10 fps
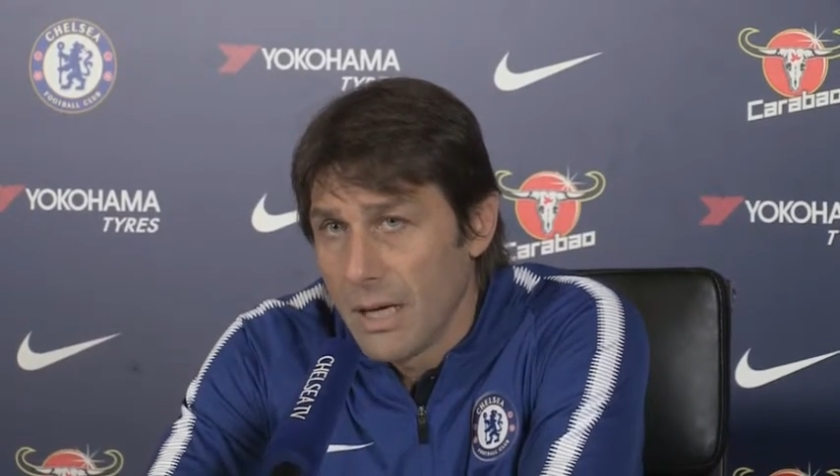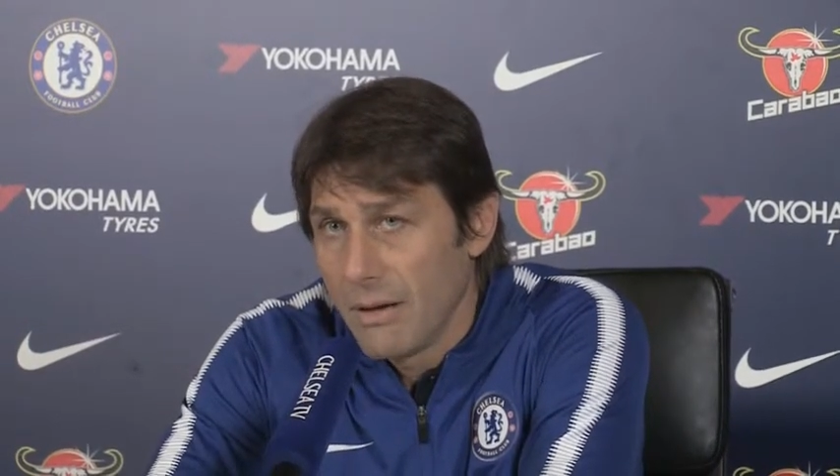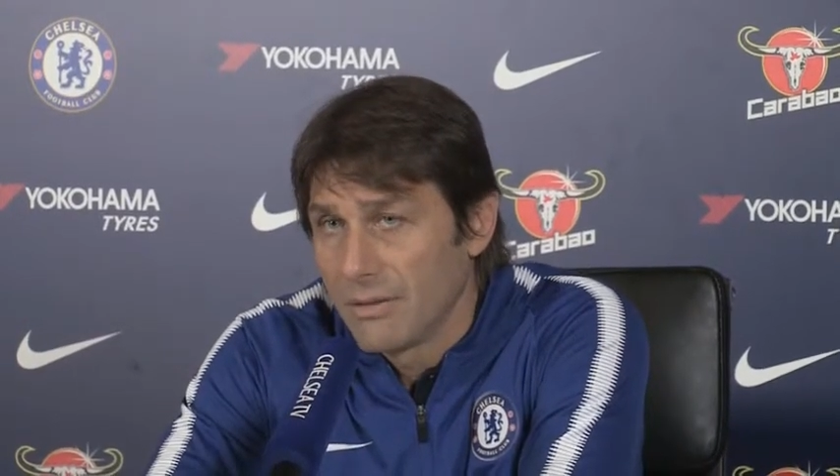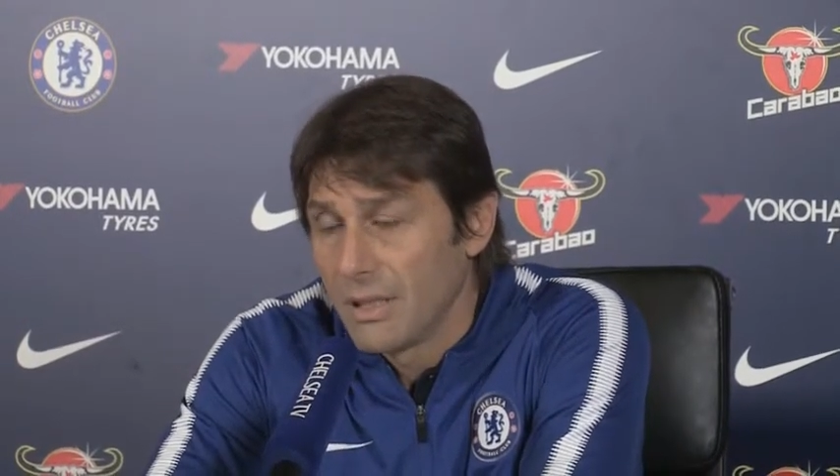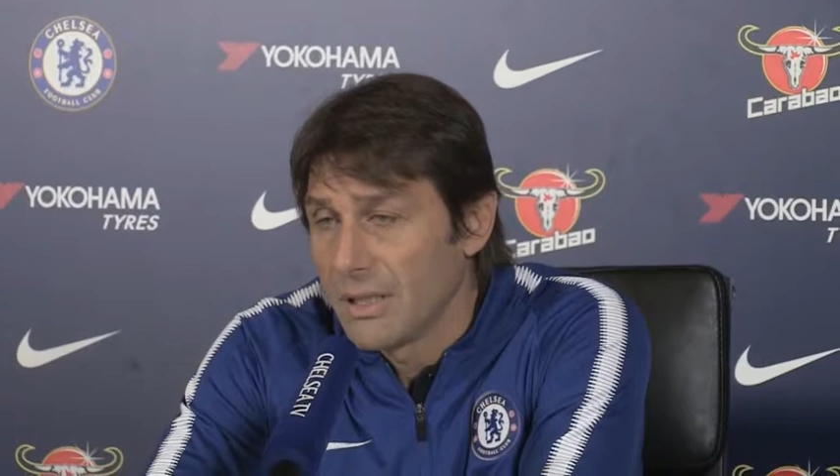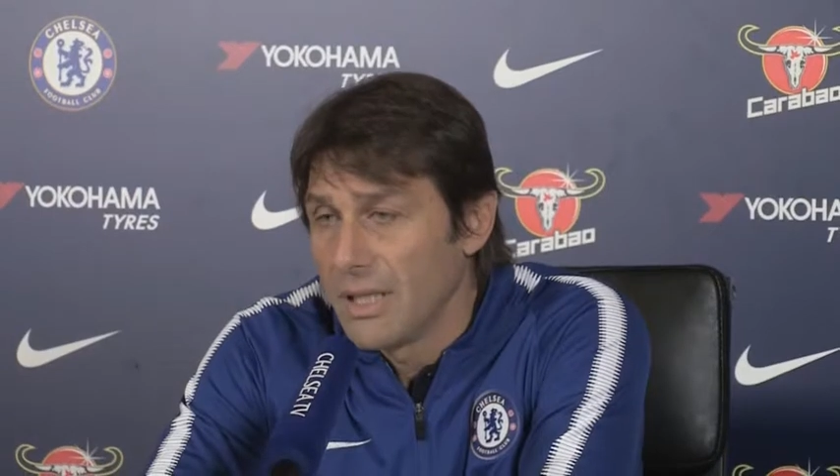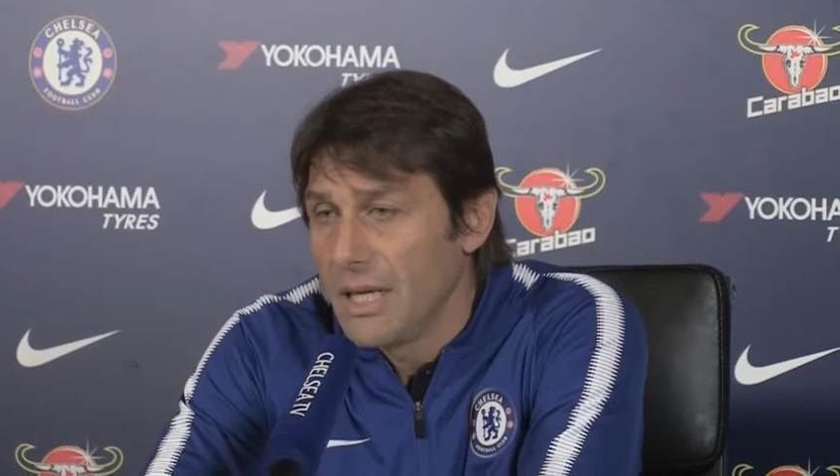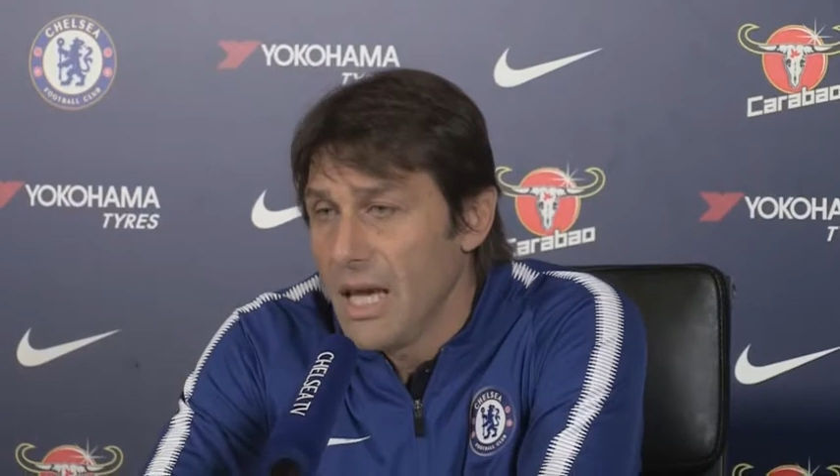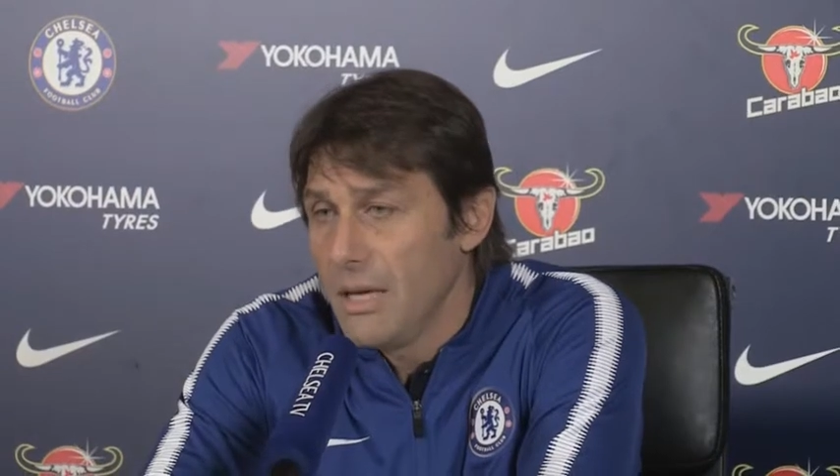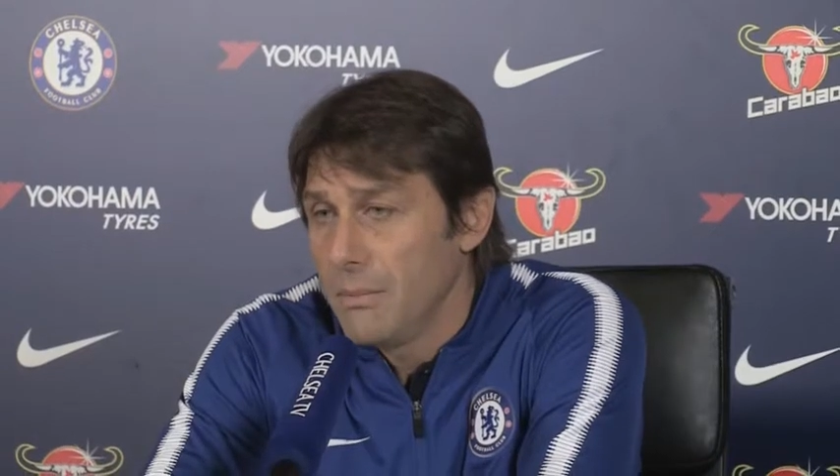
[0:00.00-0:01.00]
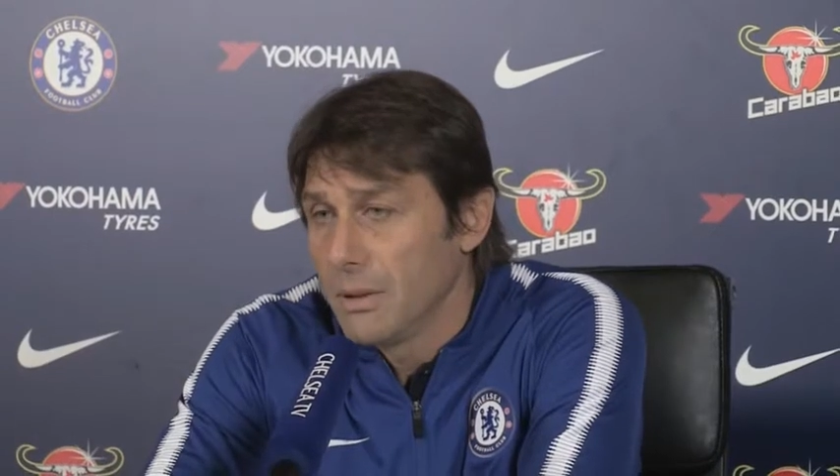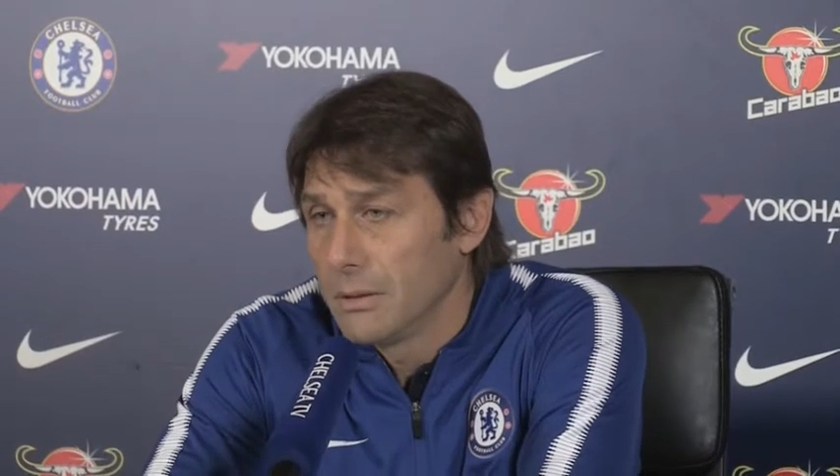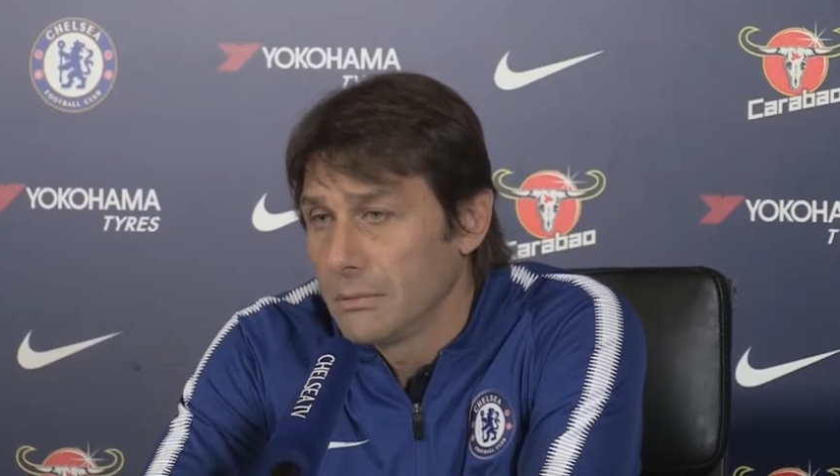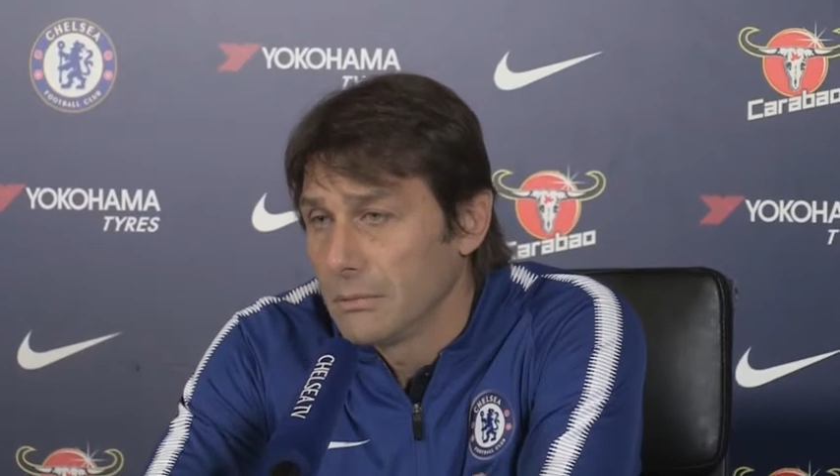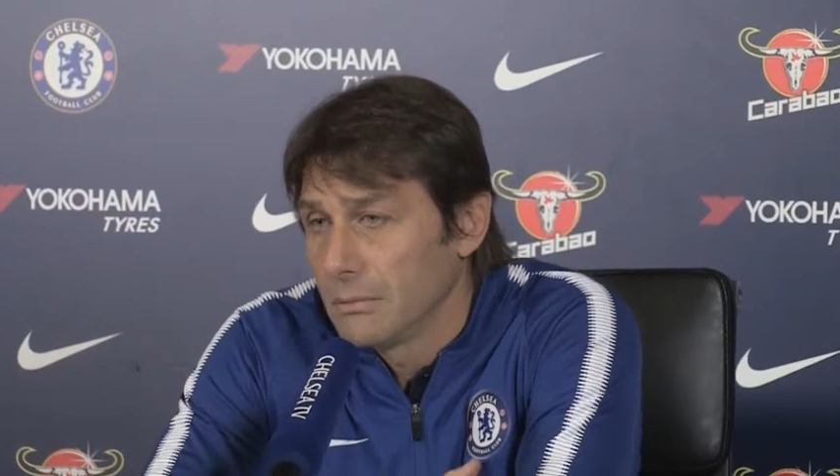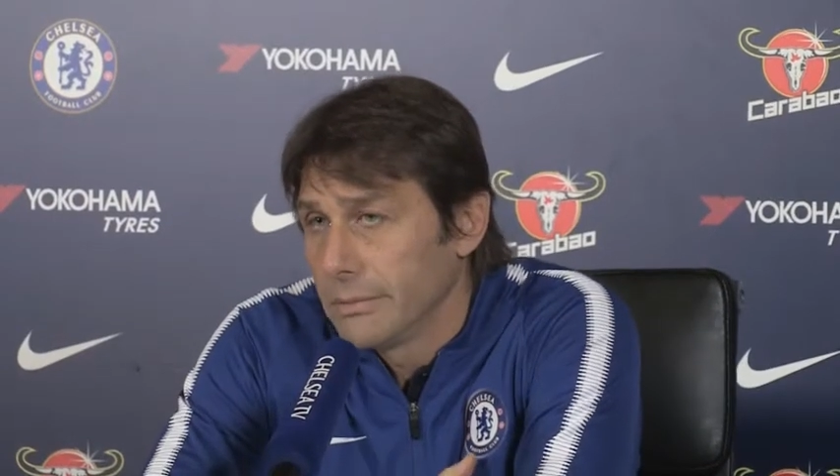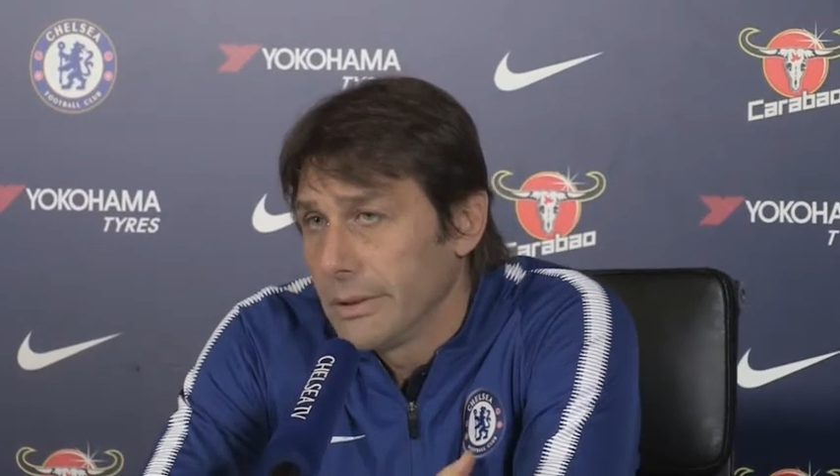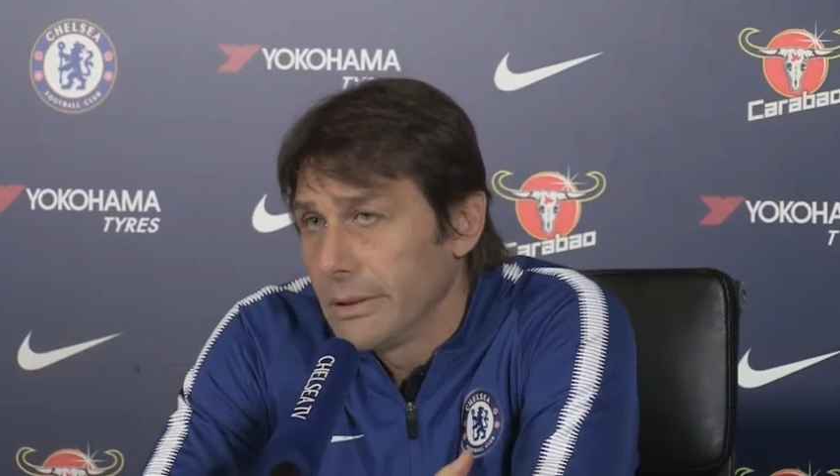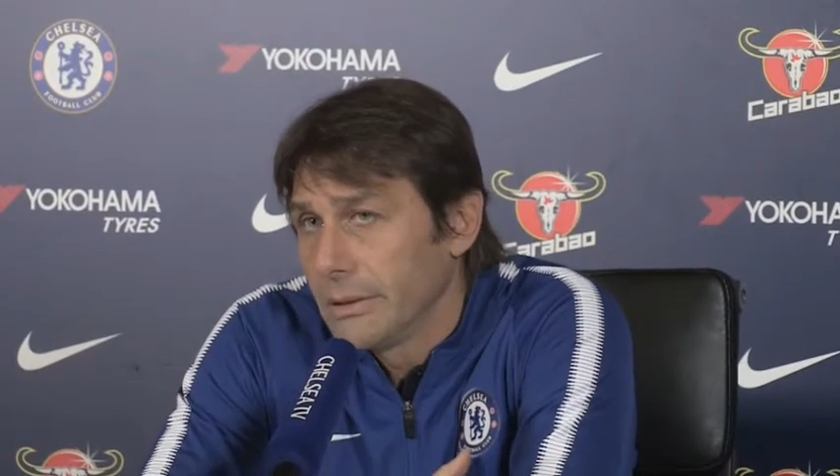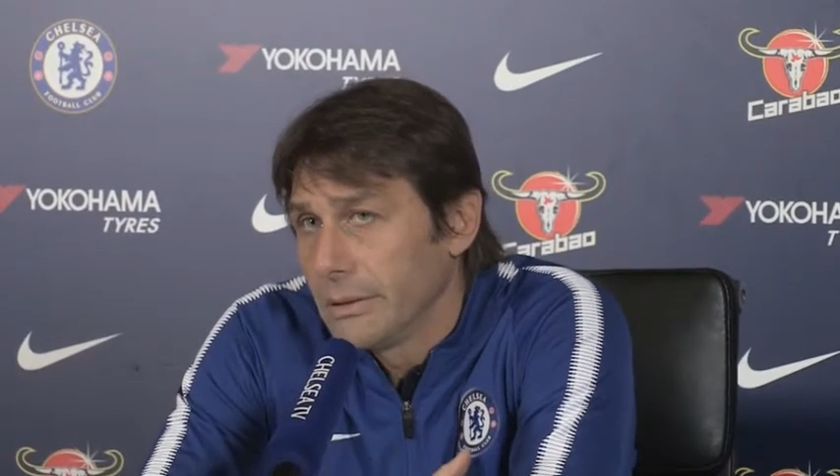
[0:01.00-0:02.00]
after the game,
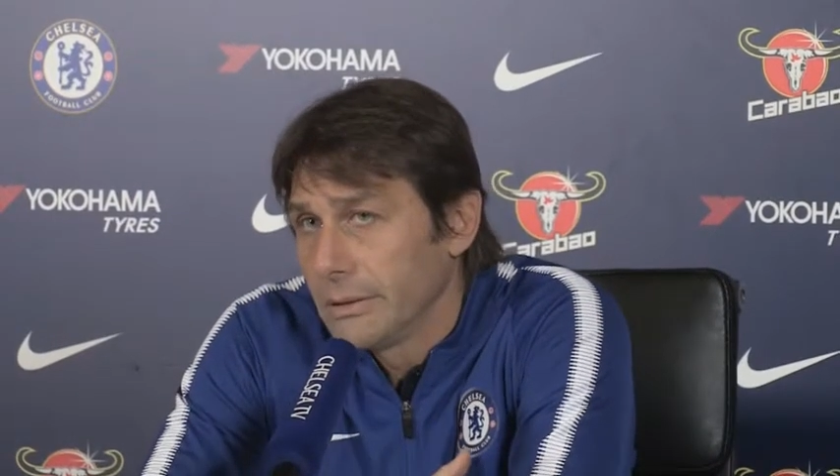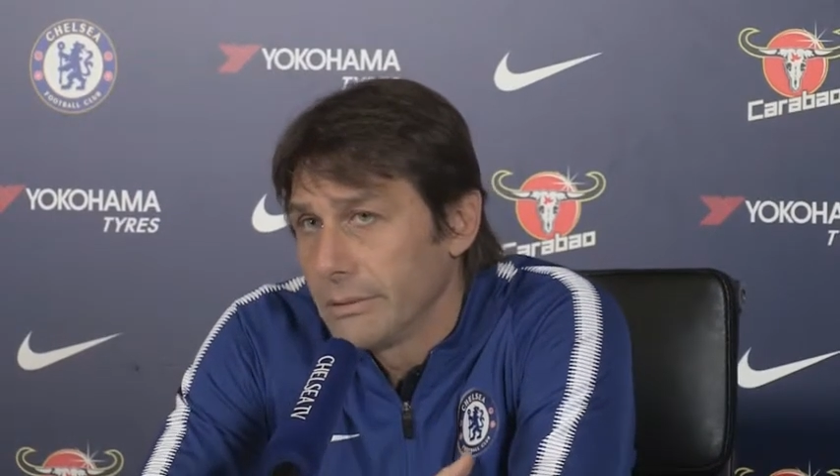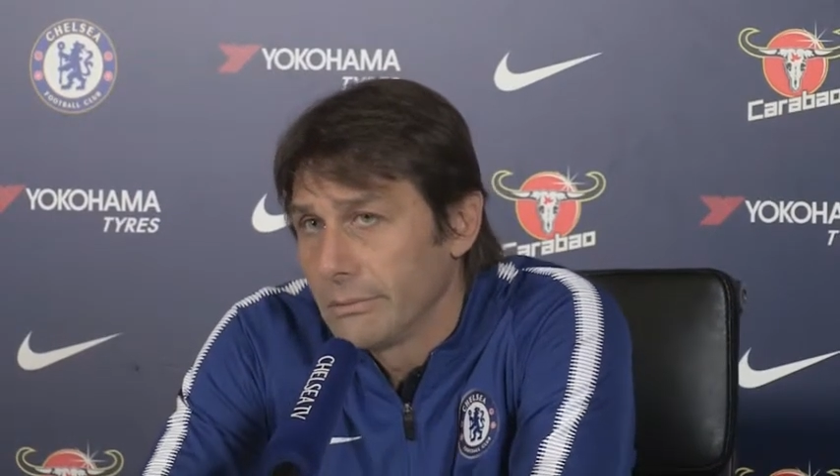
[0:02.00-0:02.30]
and uh,